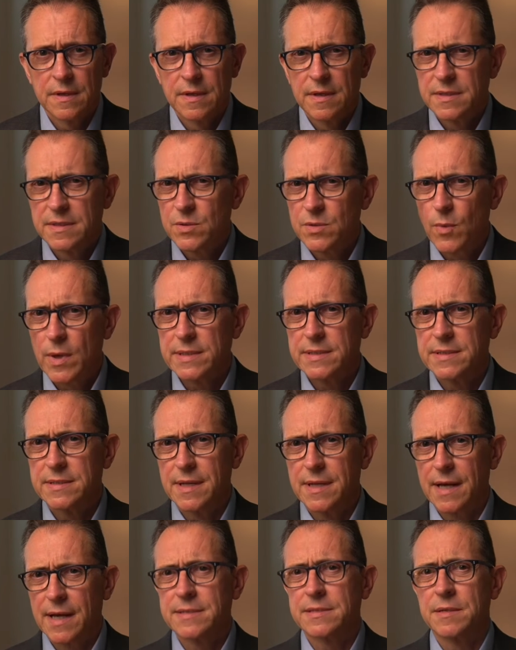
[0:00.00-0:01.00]
So what
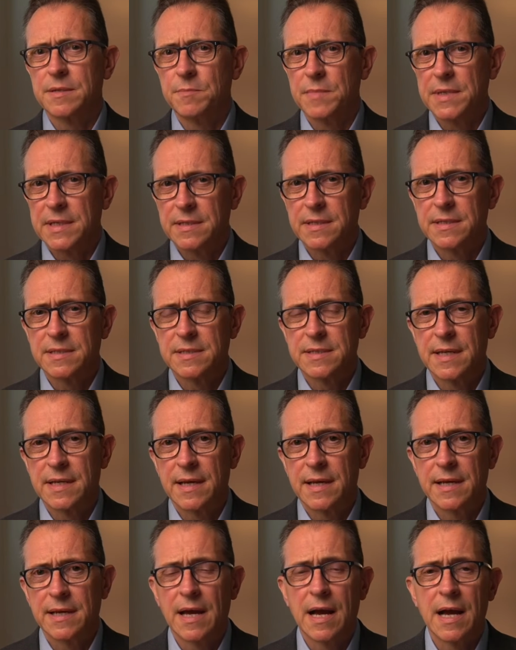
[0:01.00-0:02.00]
does it mean to
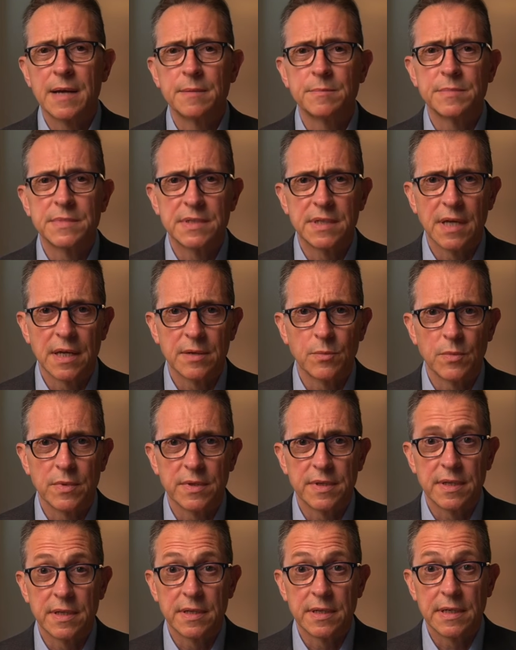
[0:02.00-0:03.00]
say, I'm done with
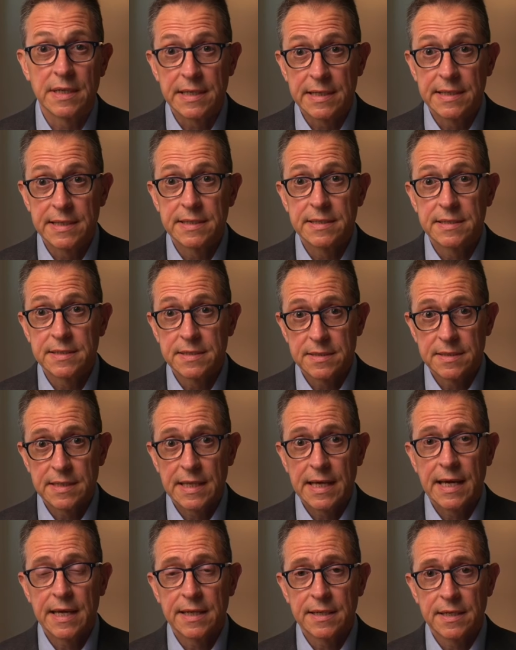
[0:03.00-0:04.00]
it? Is
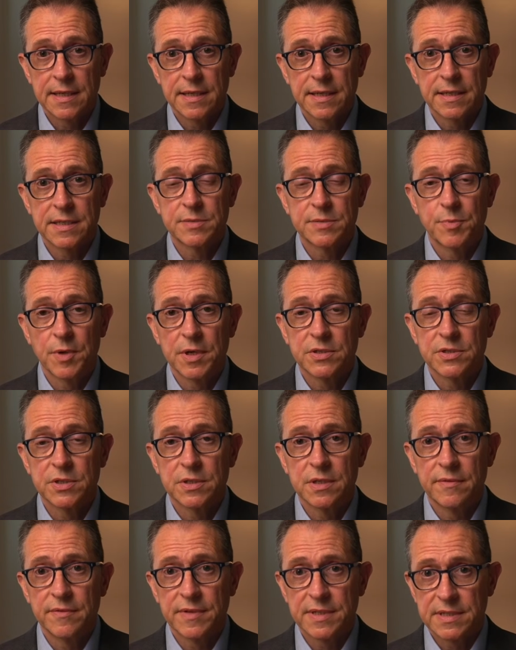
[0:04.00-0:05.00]
that an expression
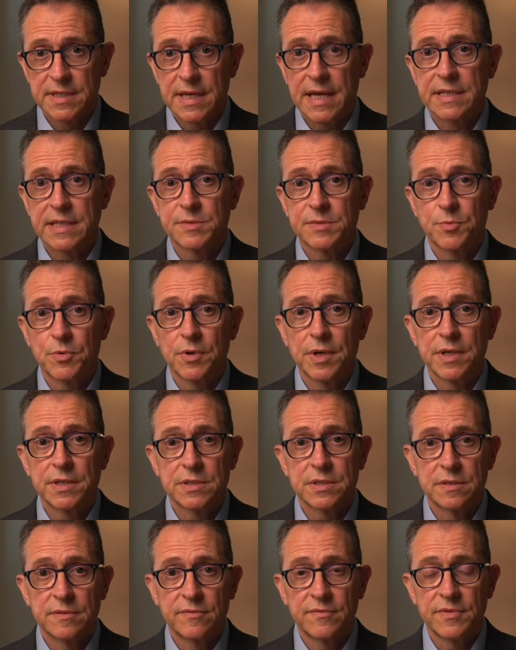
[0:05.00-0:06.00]
of
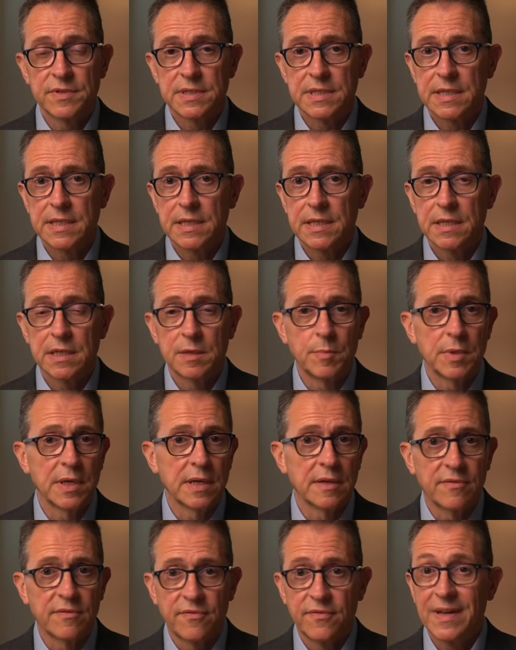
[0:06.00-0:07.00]
exasperation, fatigue,
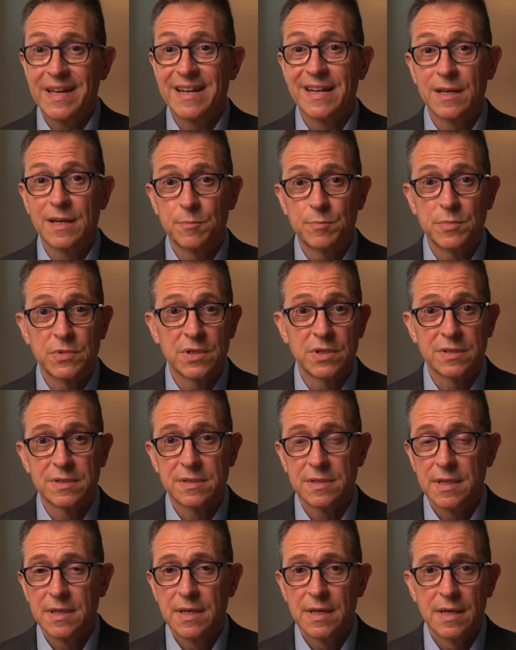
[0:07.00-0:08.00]
being fed up, just
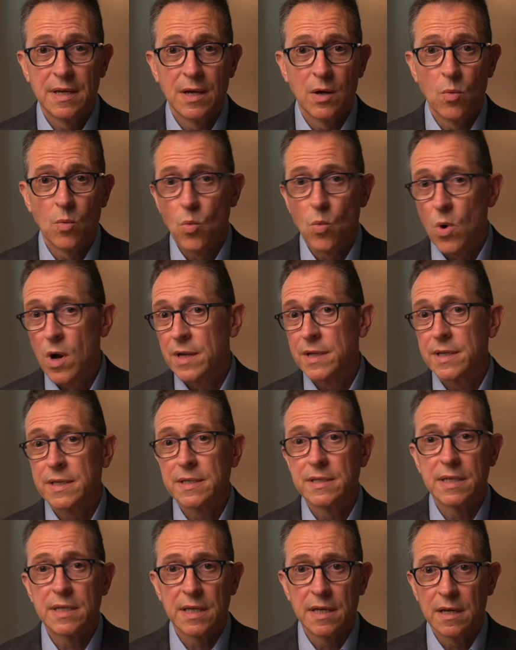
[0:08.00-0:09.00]
wanting
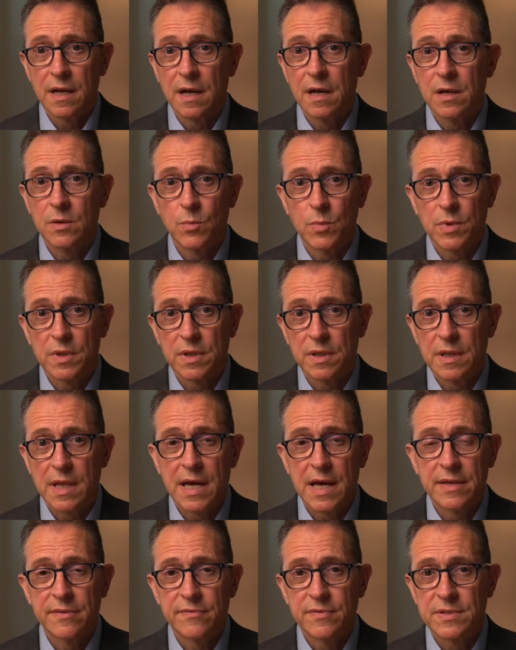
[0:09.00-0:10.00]
to get on with
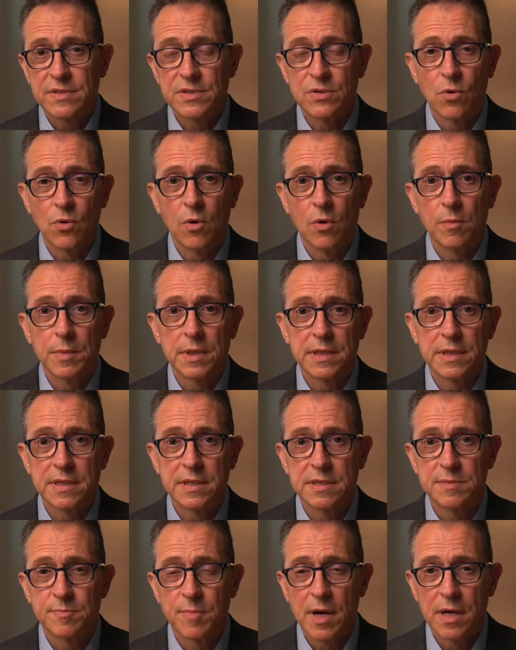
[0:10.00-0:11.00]
life as normally
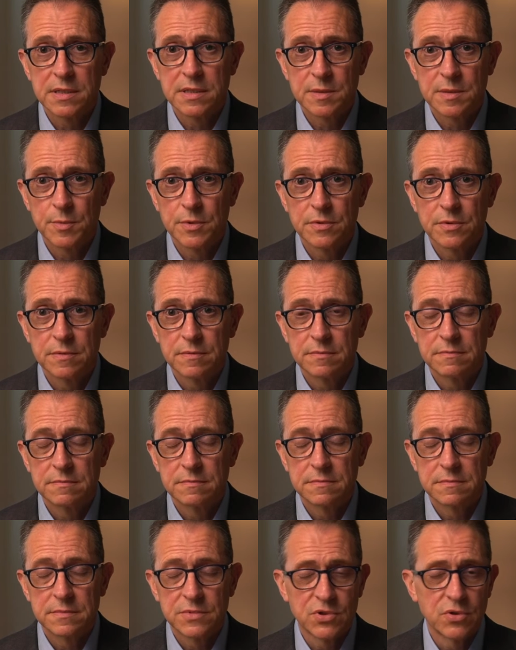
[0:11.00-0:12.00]
as possible?
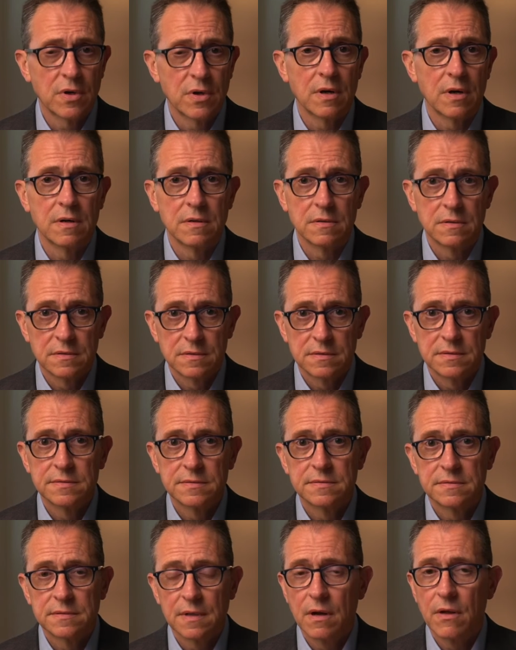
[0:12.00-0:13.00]
Sure,
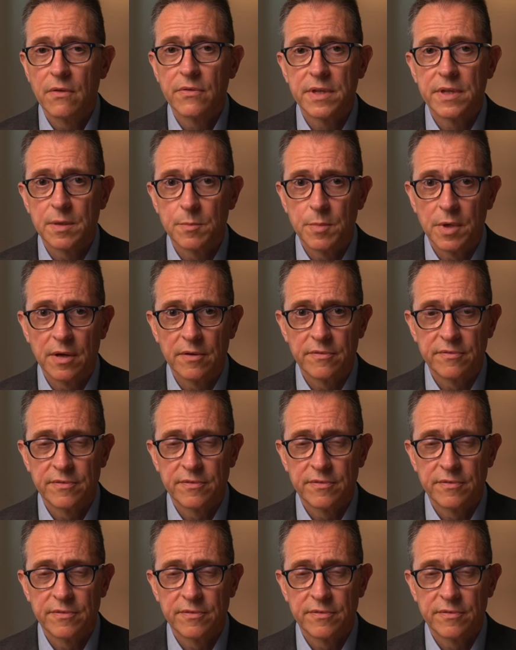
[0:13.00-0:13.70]
all the above.